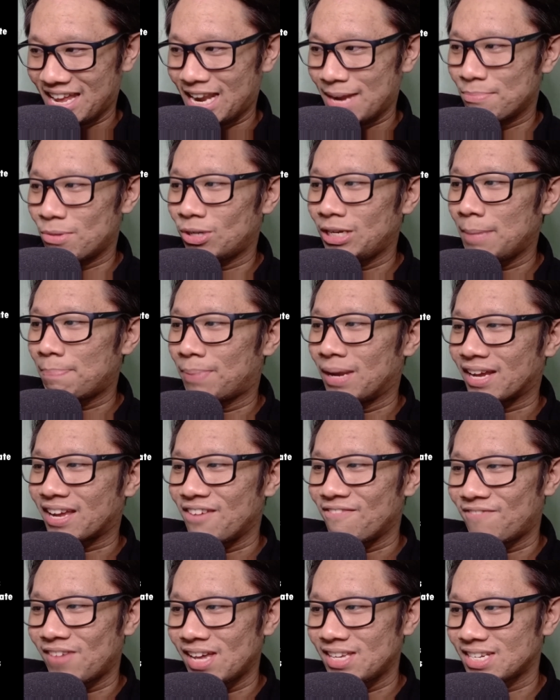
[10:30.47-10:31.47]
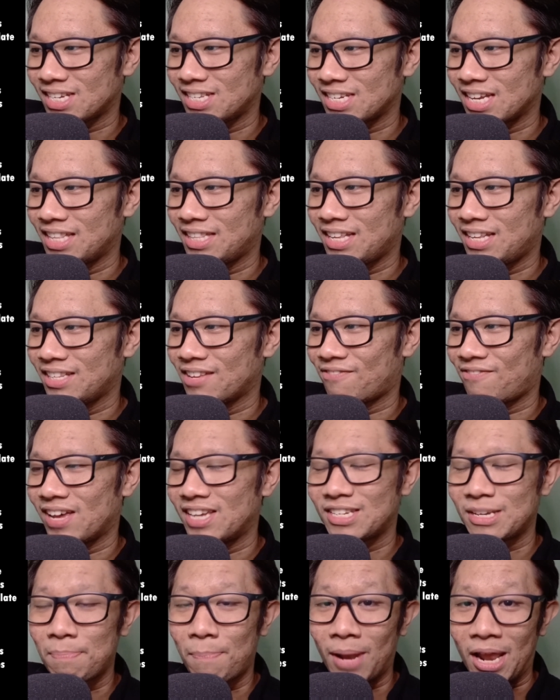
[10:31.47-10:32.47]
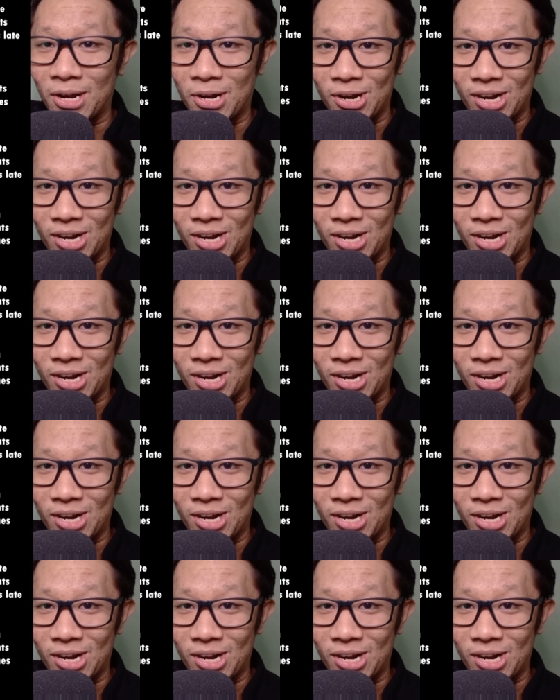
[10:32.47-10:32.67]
And I'm only plucking pheasants until the pheasant plucker